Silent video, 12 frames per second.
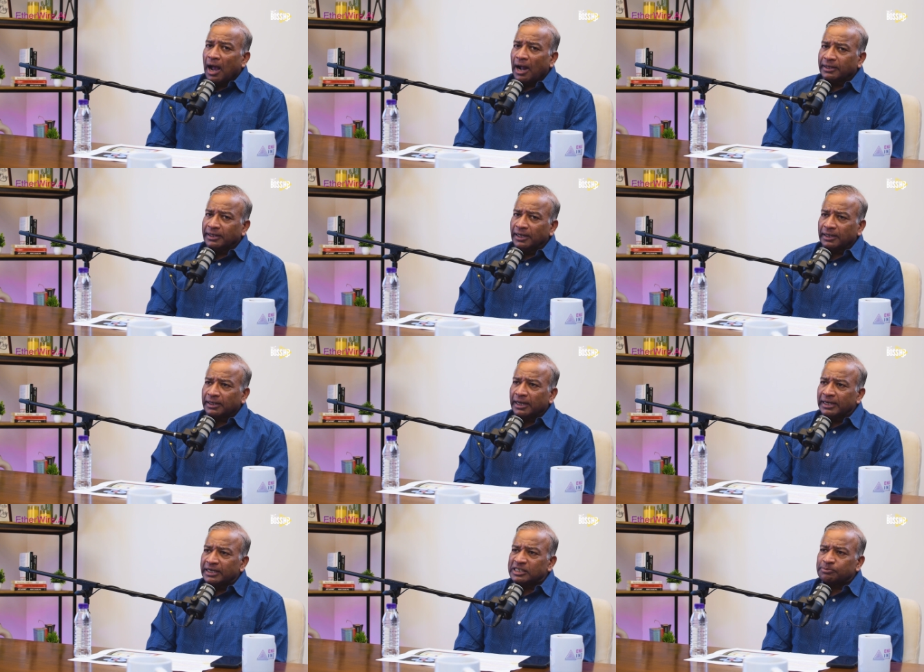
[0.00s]
I think
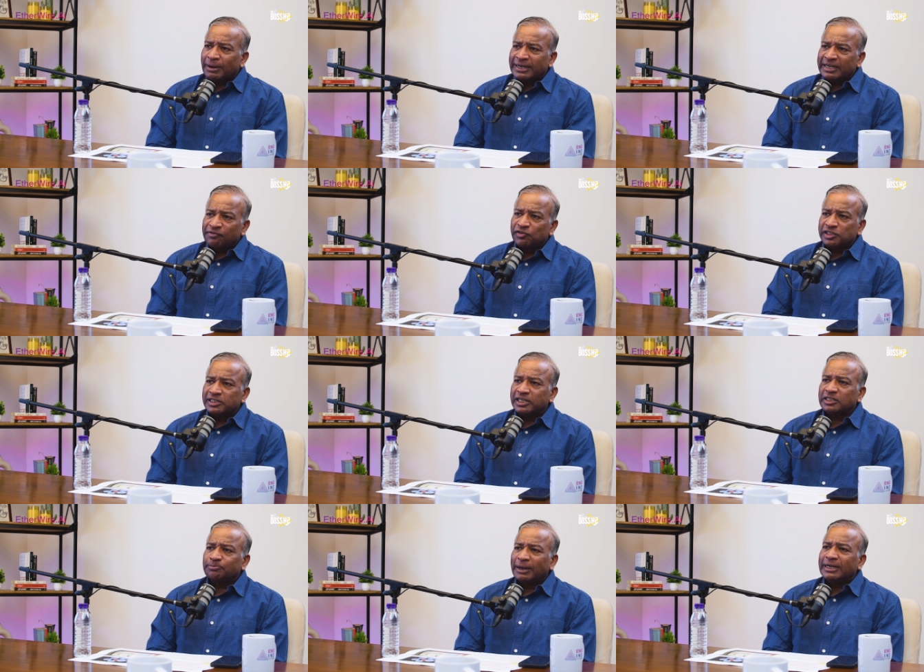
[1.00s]
Indians, by definition,
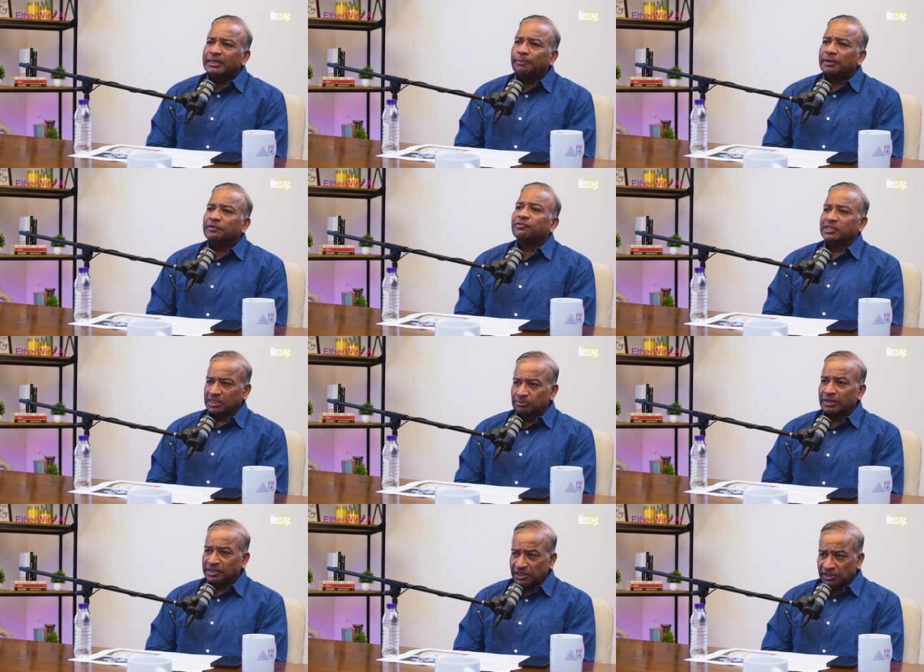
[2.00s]
expect a bit of
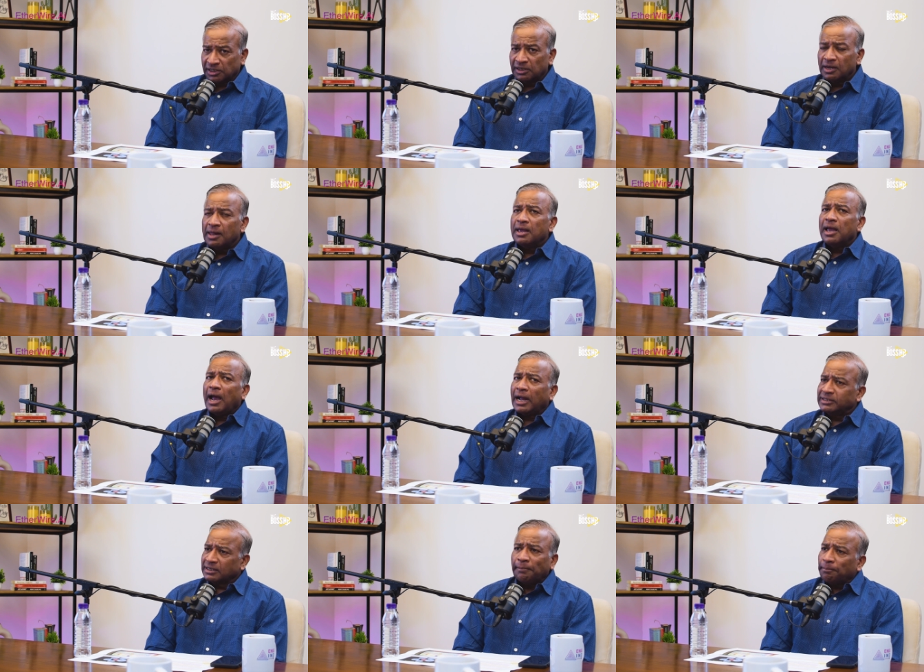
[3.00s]
customization, hmm.
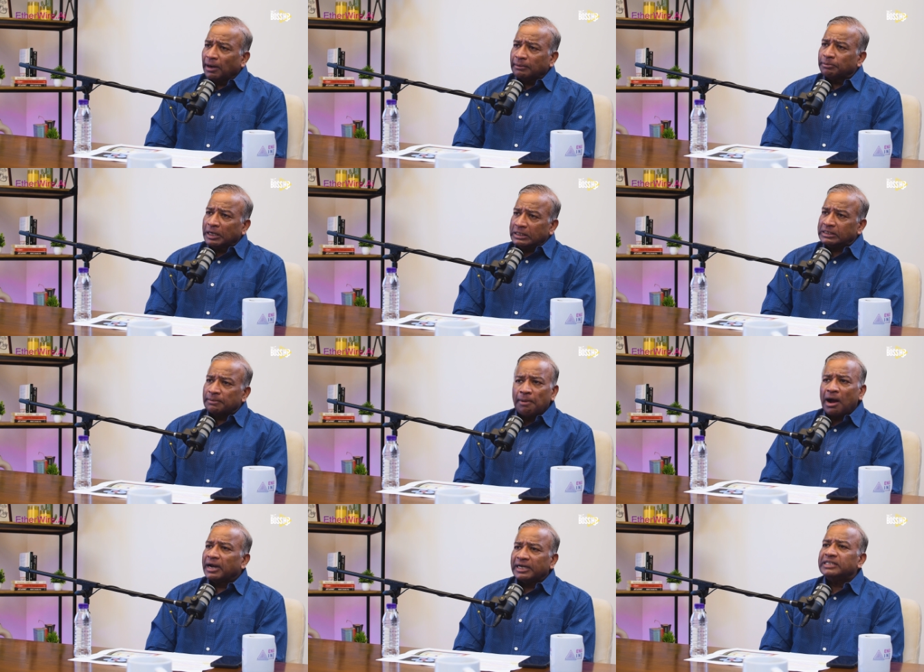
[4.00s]
and some part because the
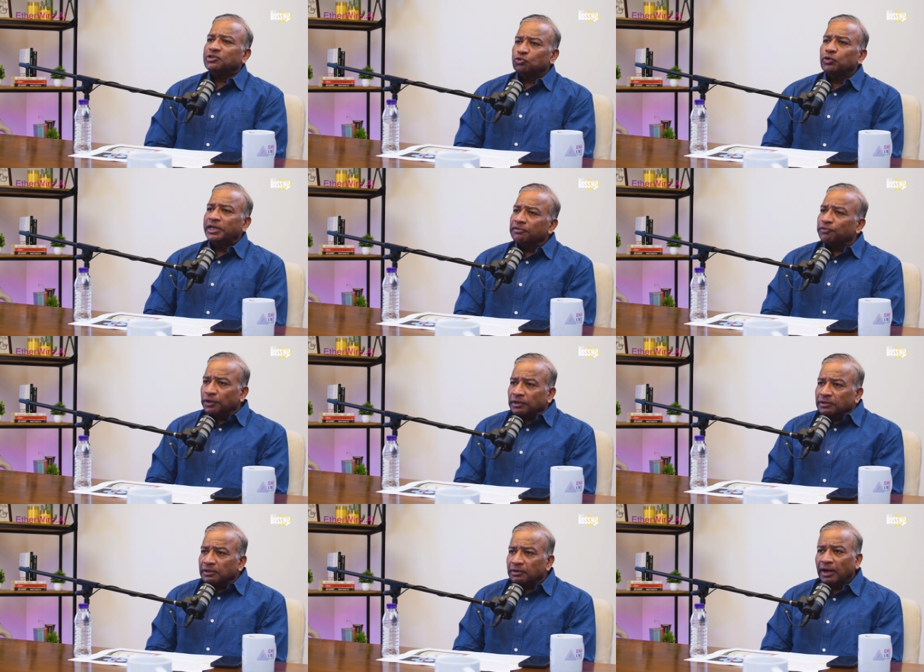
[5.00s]
market is truly different.
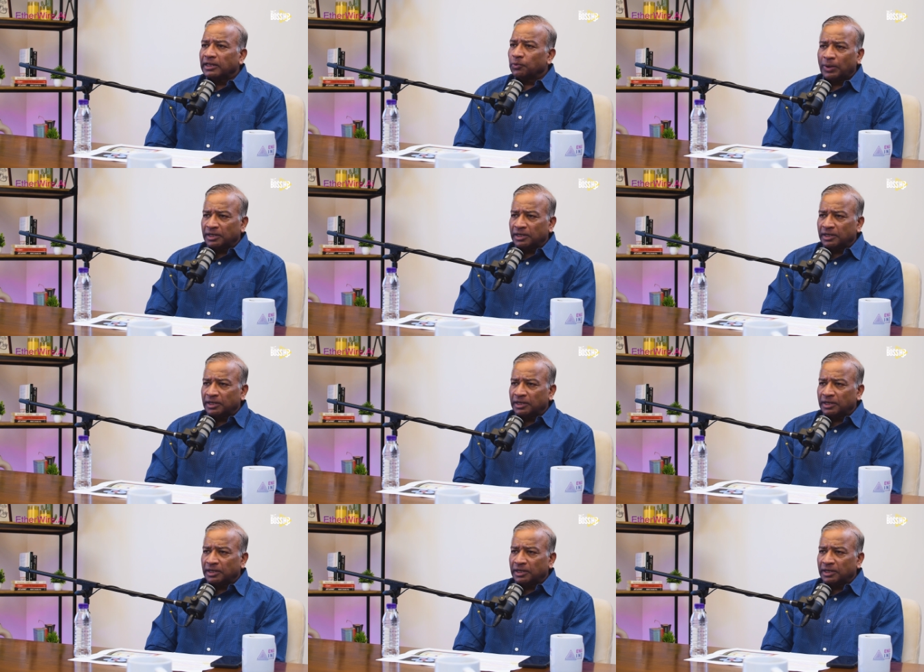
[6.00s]
Right? The hmm.